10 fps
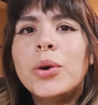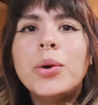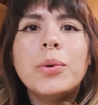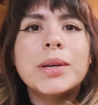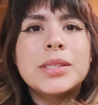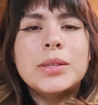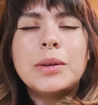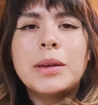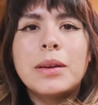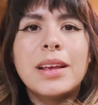who was
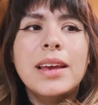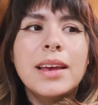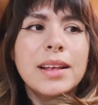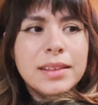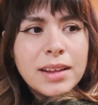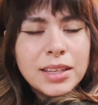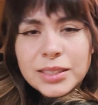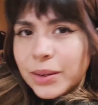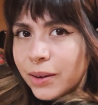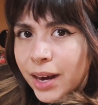doing not
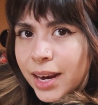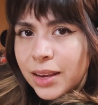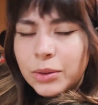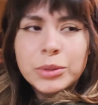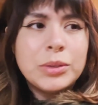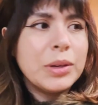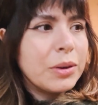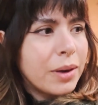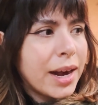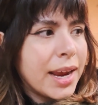so great, who was
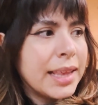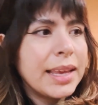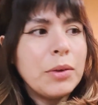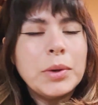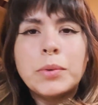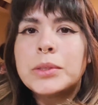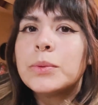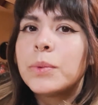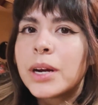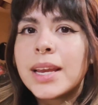doing great, like what
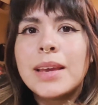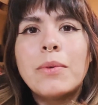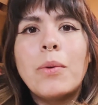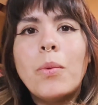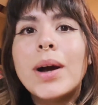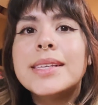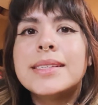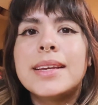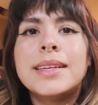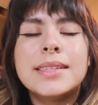was working, what
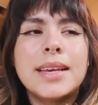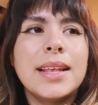wasn't.